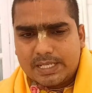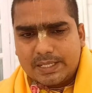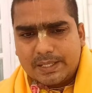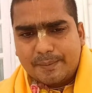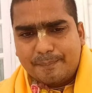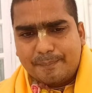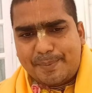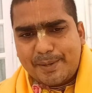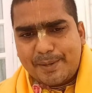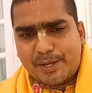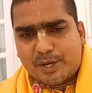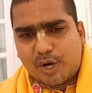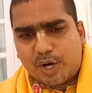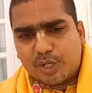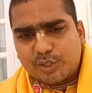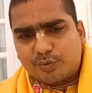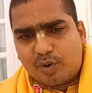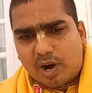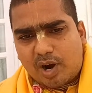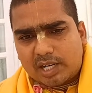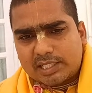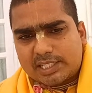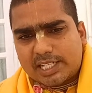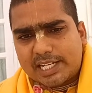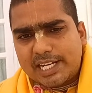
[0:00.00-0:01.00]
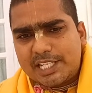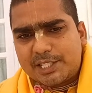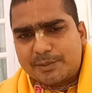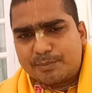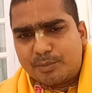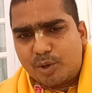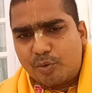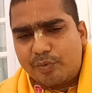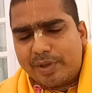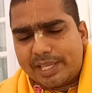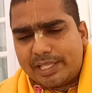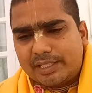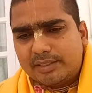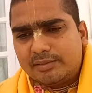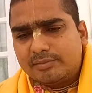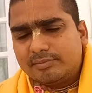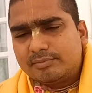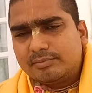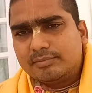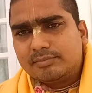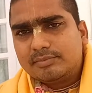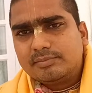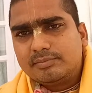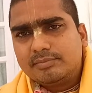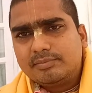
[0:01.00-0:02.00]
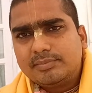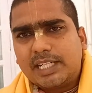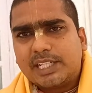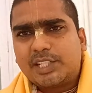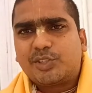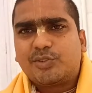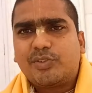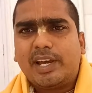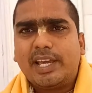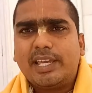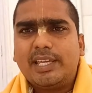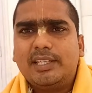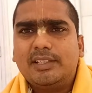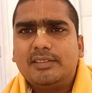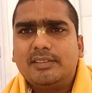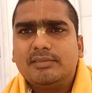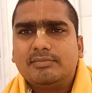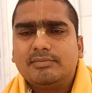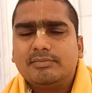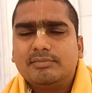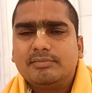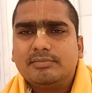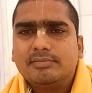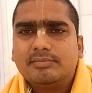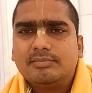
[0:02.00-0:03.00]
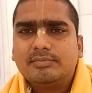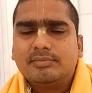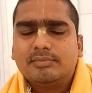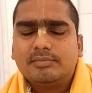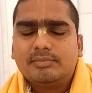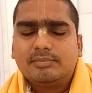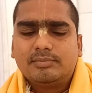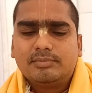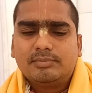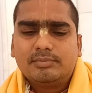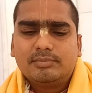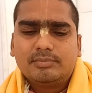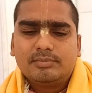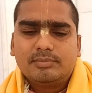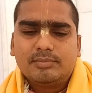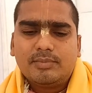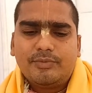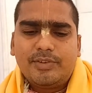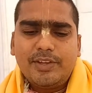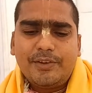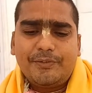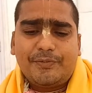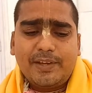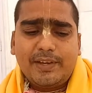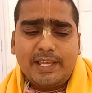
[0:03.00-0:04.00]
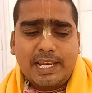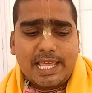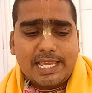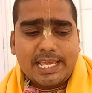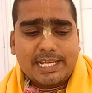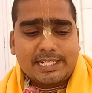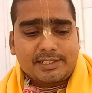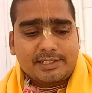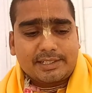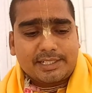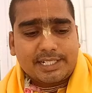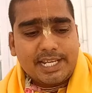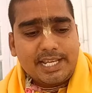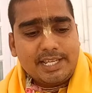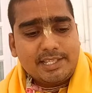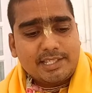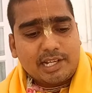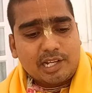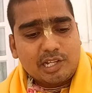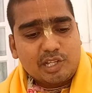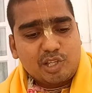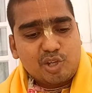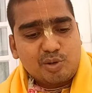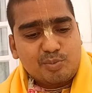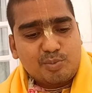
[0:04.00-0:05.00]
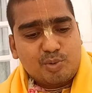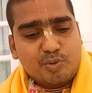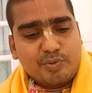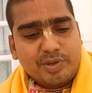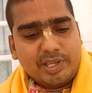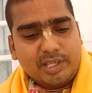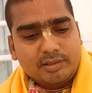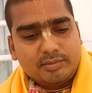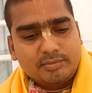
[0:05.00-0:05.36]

Because water is moving, that's why we feel like tree is also moving.